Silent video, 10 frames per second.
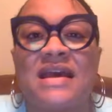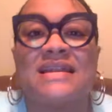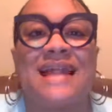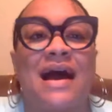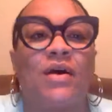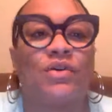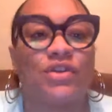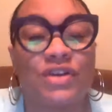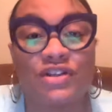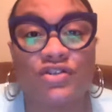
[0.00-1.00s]
Now,
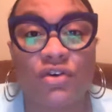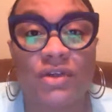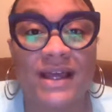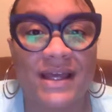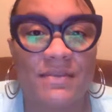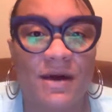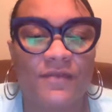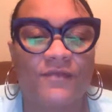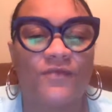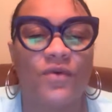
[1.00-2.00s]
you can scroll ahead about
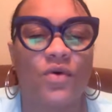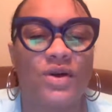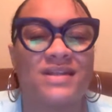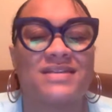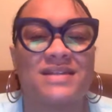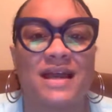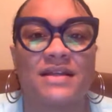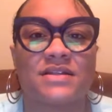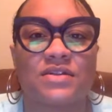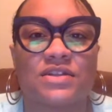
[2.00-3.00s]
40
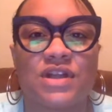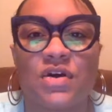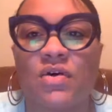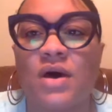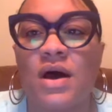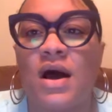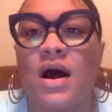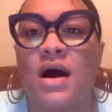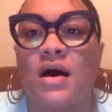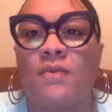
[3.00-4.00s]
seconds or so.
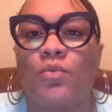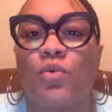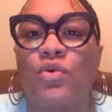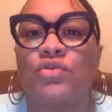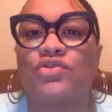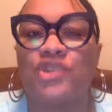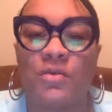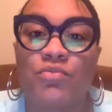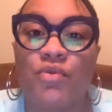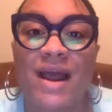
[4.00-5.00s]
We'll
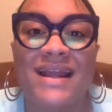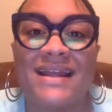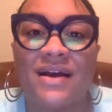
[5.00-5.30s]
jump right